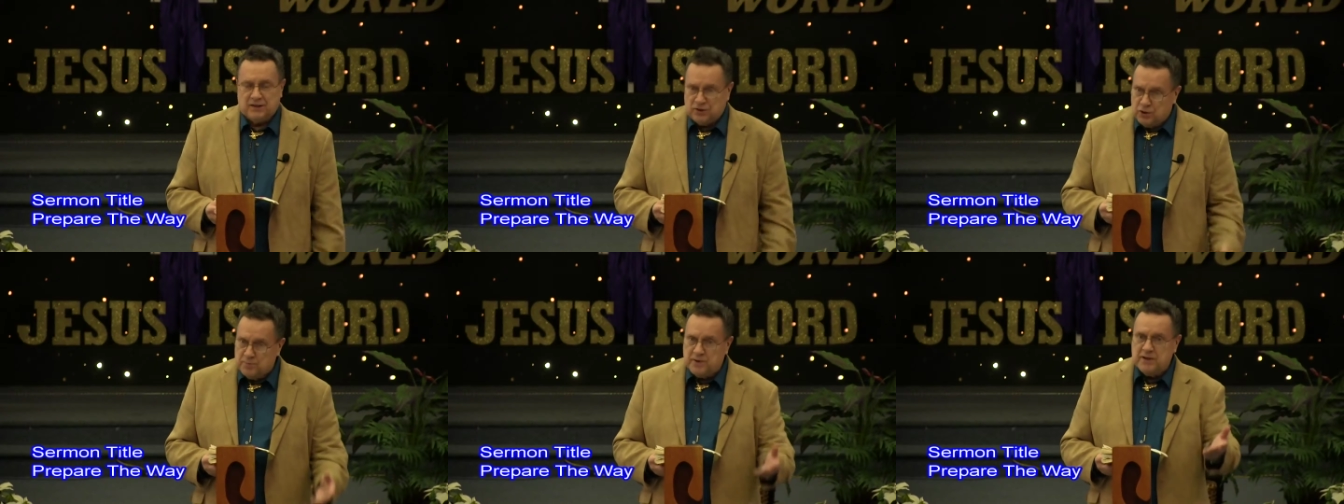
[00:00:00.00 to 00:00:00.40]

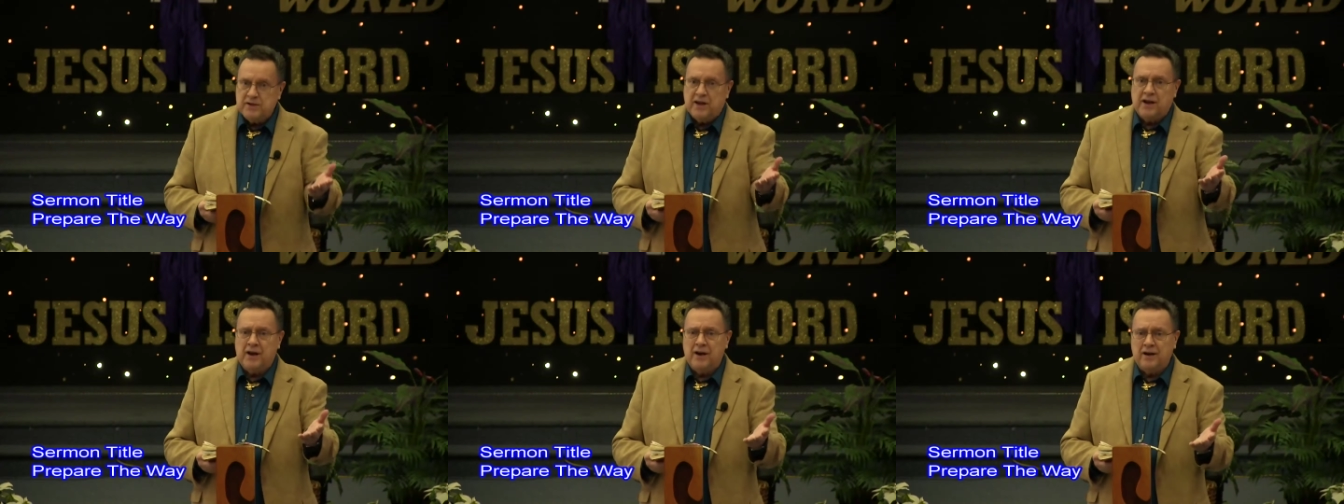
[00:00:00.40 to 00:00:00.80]
You've been
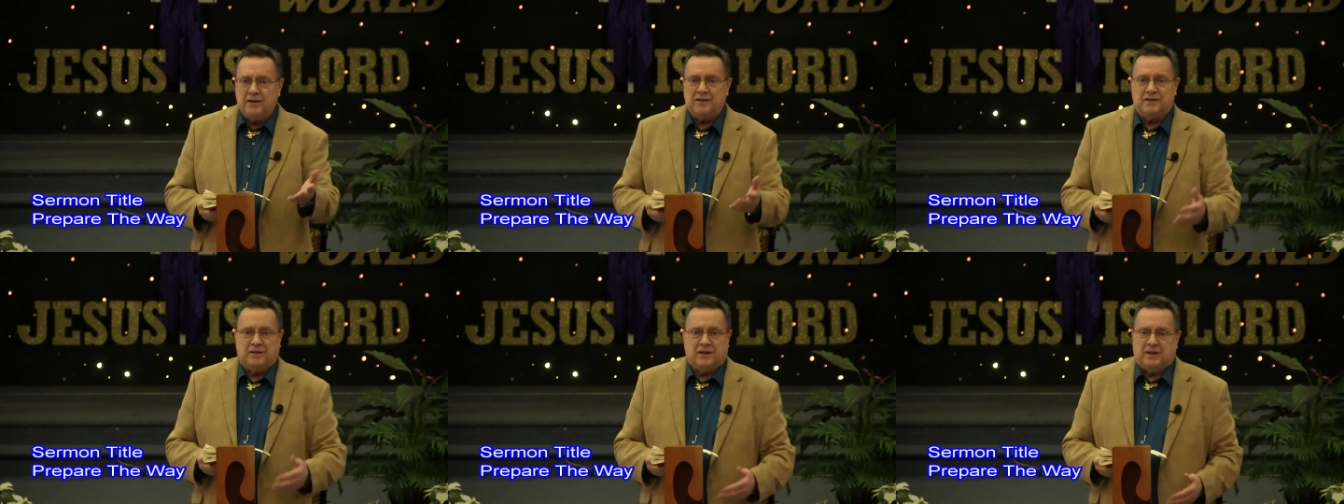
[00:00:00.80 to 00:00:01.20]

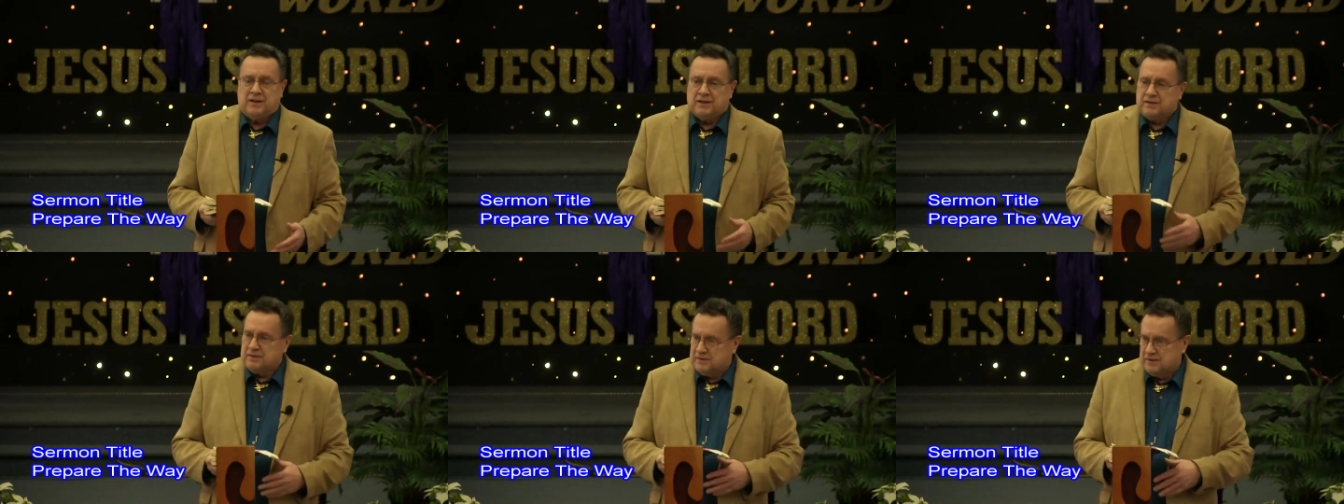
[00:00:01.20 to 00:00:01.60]
there.
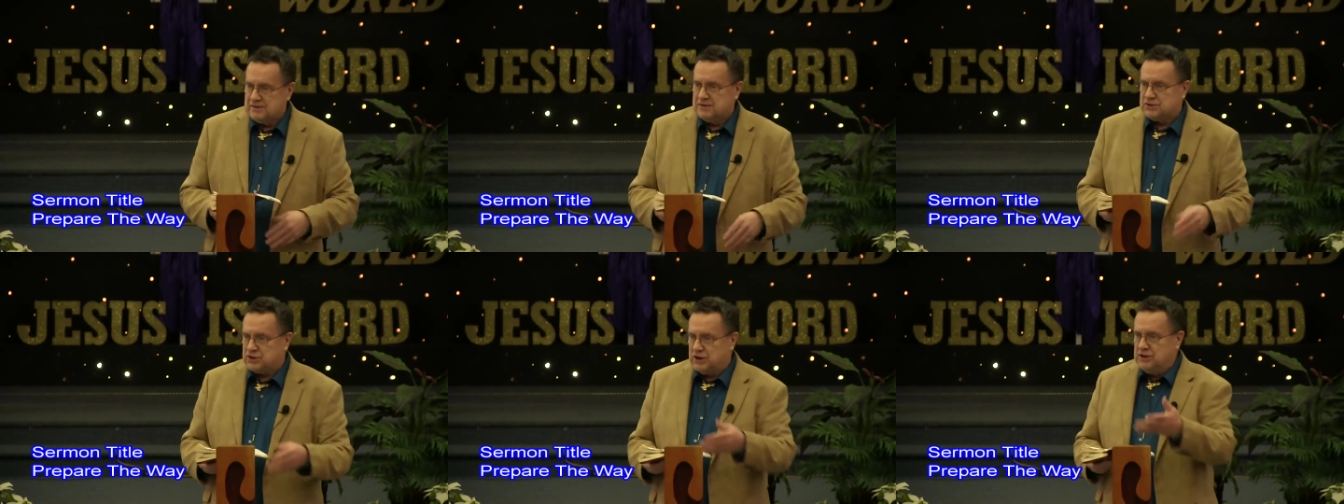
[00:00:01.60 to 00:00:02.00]

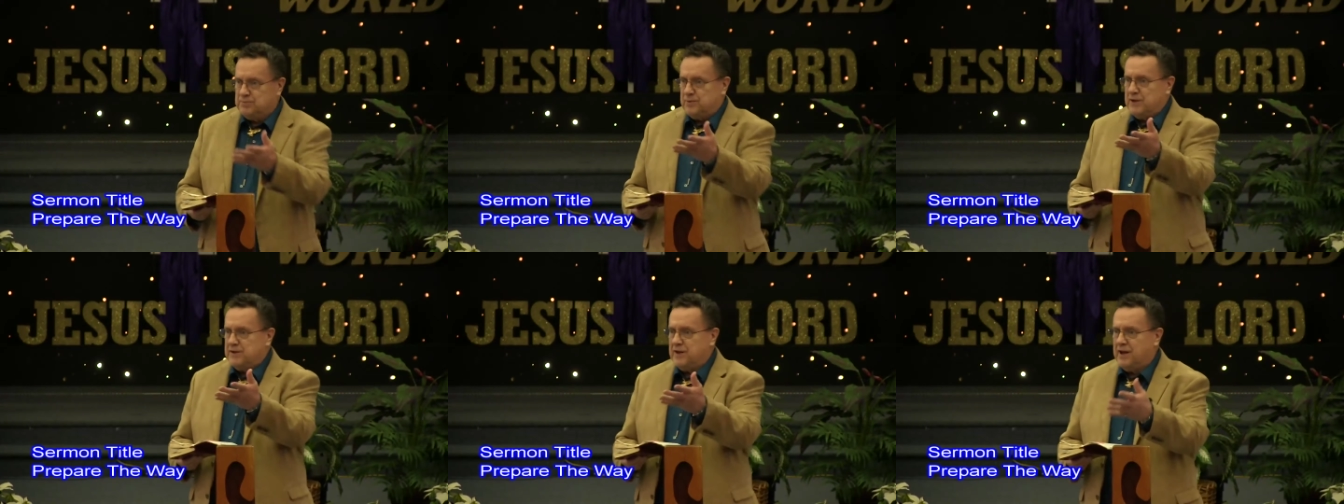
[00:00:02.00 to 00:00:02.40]
She's
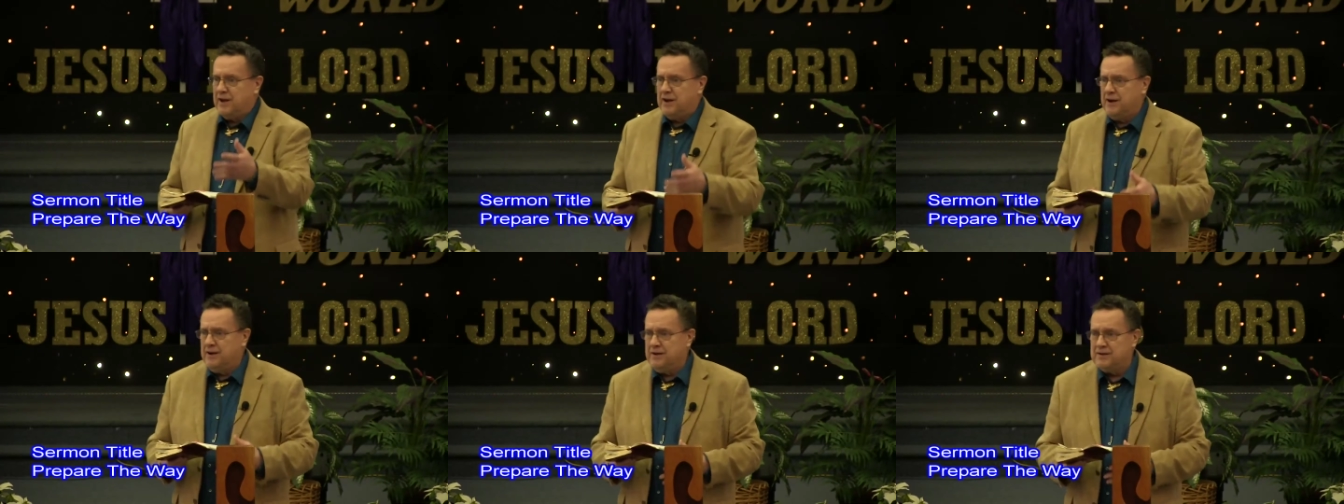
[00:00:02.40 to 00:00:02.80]
been
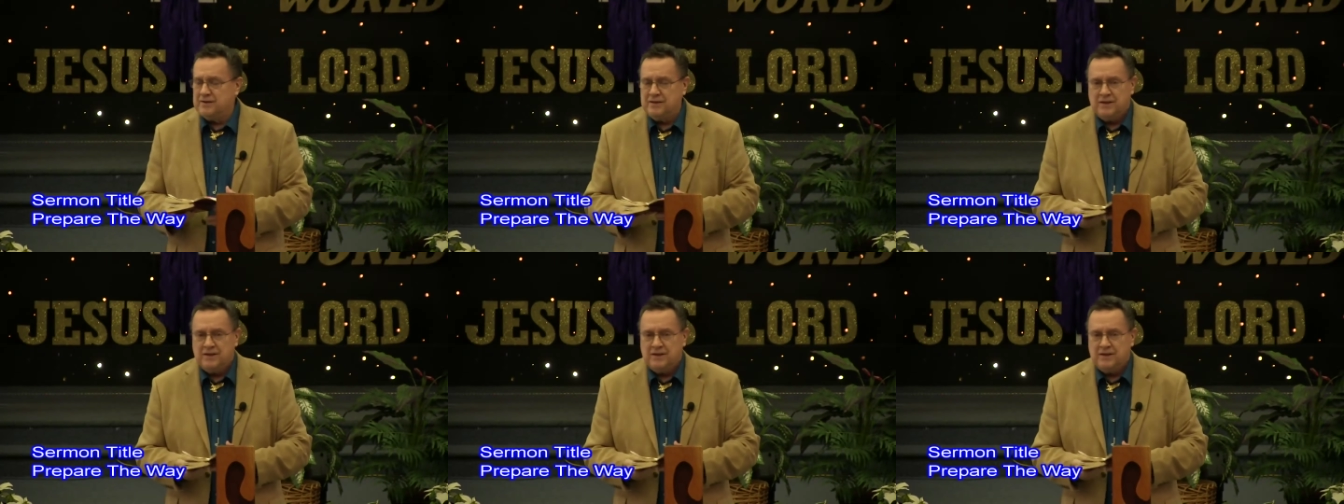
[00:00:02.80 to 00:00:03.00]
there.